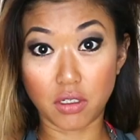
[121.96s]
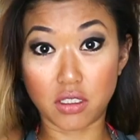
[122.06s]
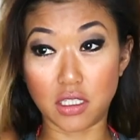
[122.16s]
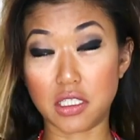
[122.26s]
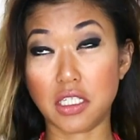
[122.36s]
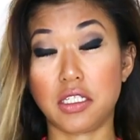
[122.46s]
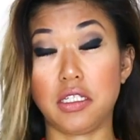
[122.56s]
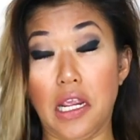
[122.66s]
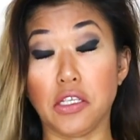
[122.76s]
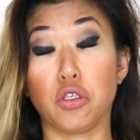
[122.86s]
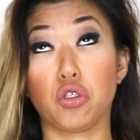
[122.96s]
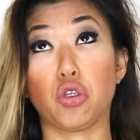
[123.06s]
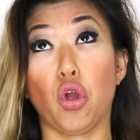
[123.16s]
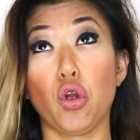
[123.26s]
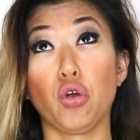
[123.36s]
because it tastes
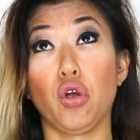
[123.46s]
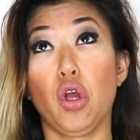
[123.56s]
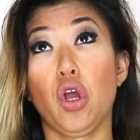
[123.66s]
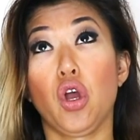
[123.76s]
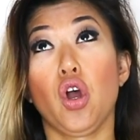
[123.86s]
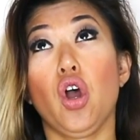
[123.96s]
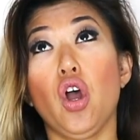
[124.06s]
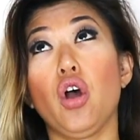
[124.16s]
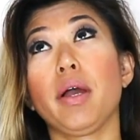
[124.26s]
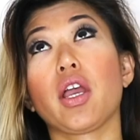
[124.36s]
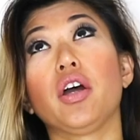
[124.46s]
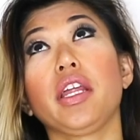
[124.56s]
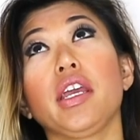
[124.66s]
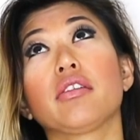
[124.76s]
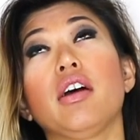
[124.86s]
so, oh my
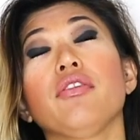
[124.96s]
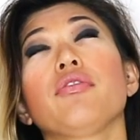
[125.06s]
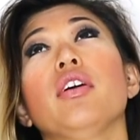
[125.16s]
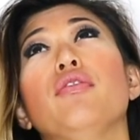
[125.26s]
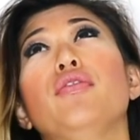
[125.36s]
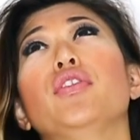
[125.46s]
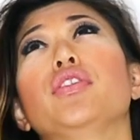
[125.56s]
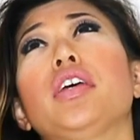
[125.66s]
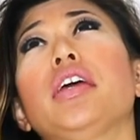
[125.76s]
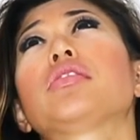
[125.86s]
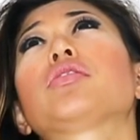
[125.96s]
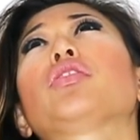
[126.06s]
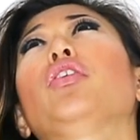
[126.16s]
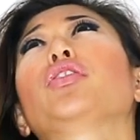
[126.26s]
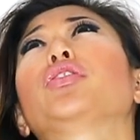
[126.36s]
god, aircraft food tastes
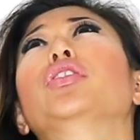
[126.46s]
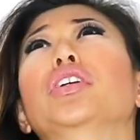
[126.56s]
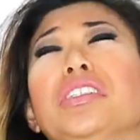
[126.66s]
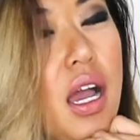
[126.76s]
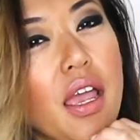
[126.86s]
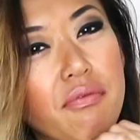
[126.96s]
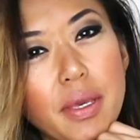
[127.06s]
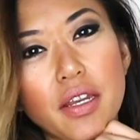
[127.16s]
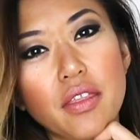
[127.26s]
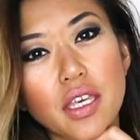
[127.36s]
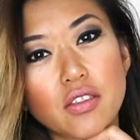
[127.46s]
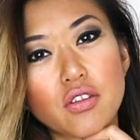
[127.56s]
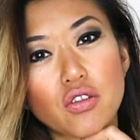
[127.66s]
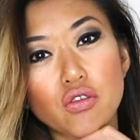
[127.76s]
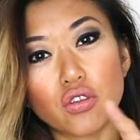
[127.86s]
so good. I have better
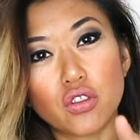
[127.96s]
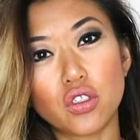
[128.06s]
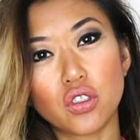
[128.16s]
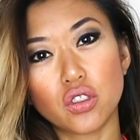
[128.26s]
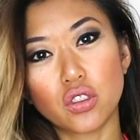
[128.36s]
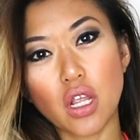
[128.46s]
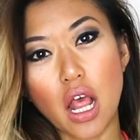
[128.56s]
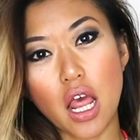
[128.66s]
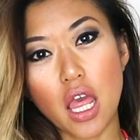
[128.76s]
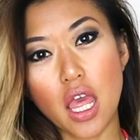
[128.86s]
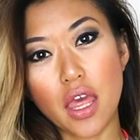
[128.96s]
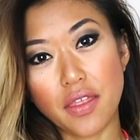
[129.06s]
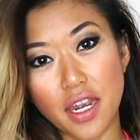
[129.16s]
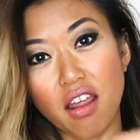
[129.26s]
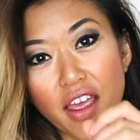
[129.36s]
things to do
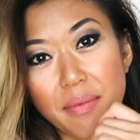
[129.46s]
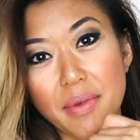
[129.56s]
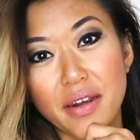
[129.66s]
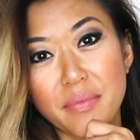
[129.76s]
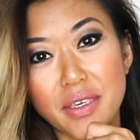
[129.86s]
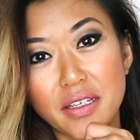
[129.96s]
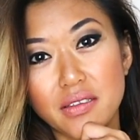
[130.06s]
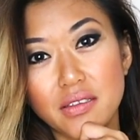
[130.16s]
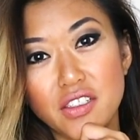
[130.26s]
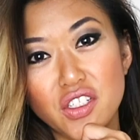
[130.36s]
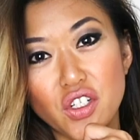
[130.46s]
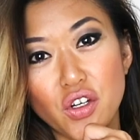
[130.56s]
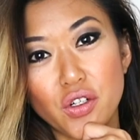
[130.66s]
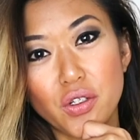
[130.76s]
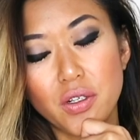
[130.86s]
than lie about a meal.
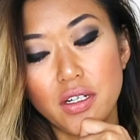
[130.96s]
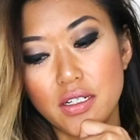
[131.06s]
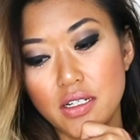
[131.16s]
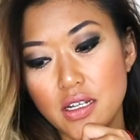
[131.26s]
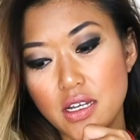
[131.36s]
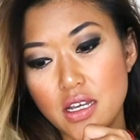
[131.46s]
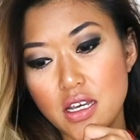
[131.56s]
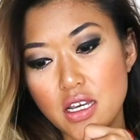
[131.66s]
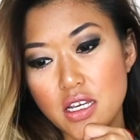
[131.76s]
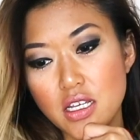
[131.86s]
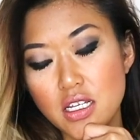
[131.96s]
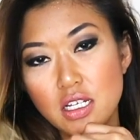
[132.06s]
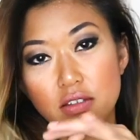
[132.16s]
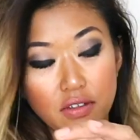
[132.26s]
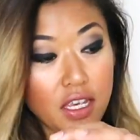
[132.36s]
So,
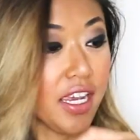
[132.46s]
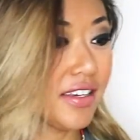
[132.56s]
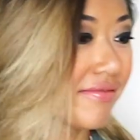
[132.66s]
okay,